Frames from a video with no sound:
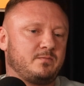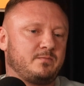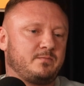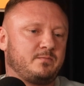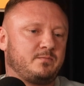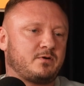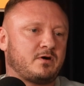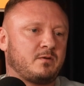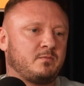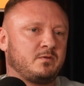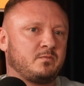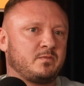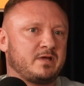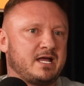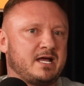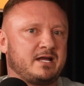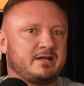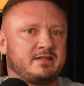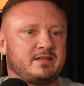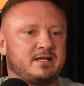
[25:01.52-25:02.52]
problem we
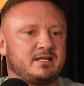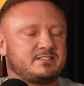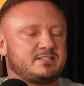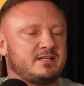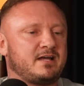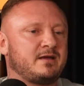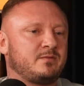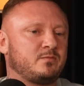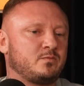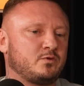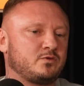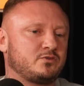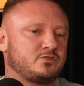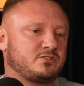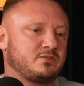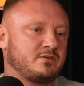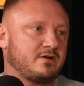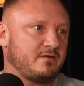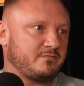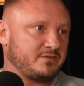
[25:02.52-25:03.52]
had at that time was
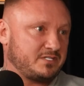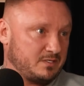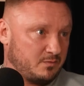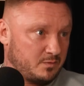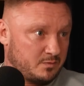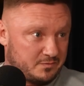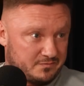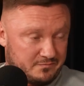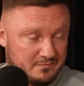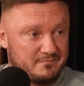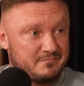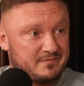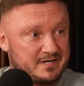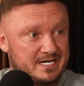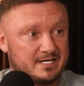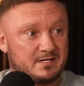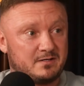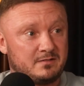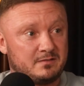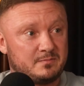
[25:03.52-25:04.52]
that obviously we was point
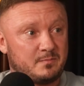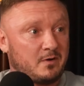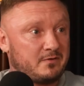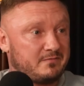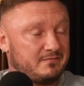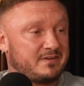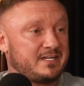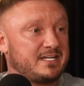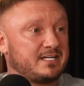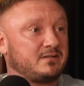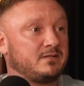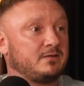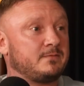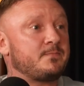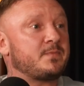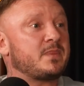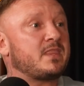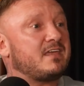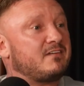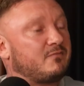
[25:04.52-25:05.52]
vehicle.
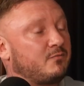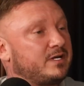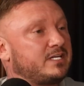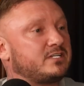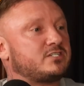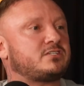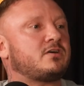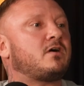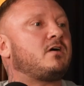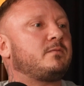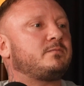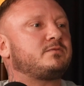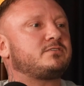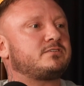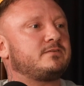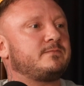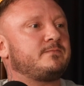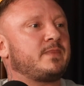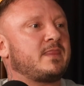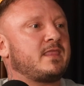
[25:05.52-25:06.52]
If we'd have stopped
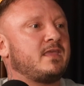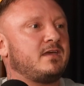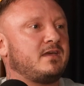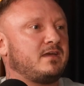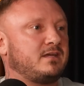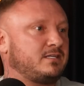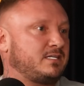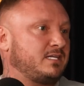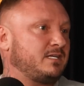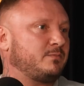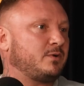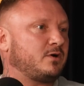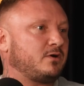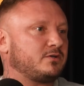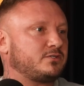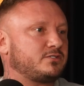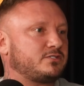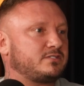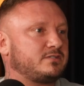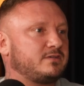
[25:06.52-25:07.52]
and
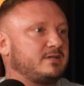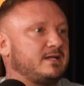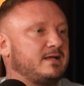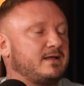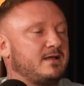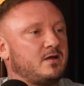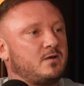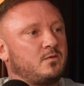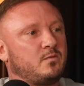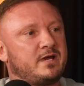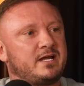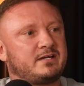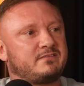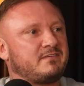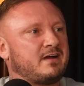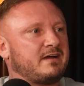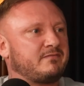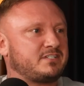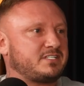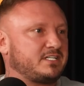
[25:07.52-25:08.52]
debossed, we had
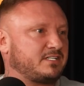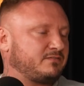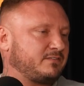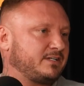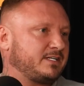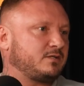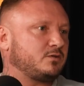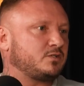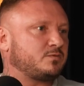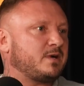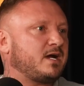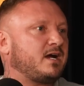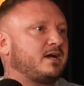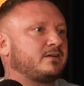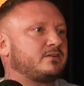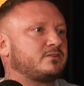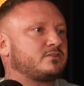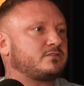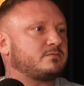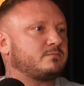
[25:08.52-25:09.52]
5 or 6 vehicles behind
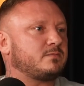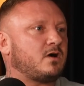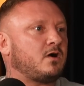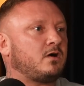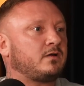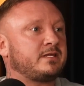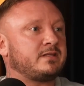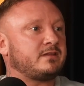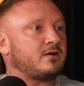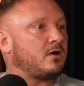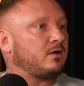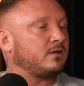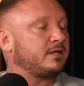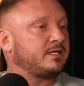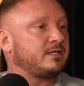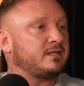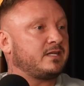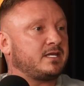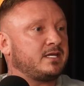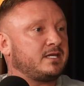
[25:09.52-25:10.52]
us, all
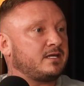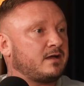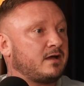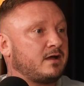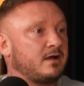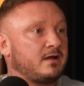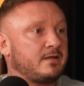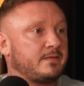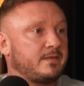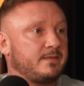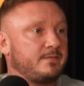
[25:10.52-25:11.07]
in the